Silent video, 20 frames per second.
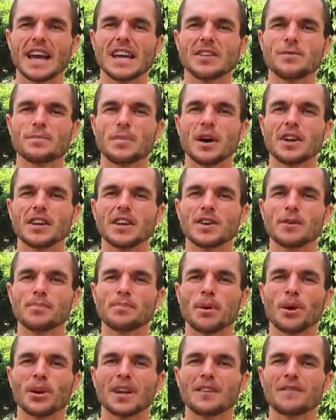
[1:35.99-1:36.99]
is burning your
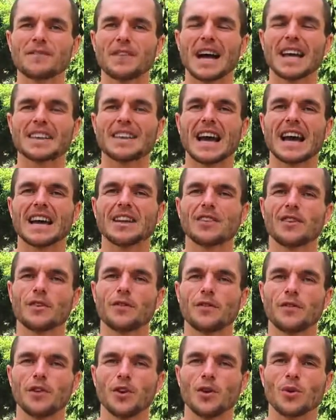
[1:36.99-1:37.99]
body fat as
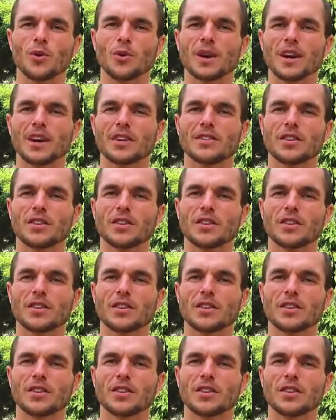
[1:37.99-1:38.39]
fuel.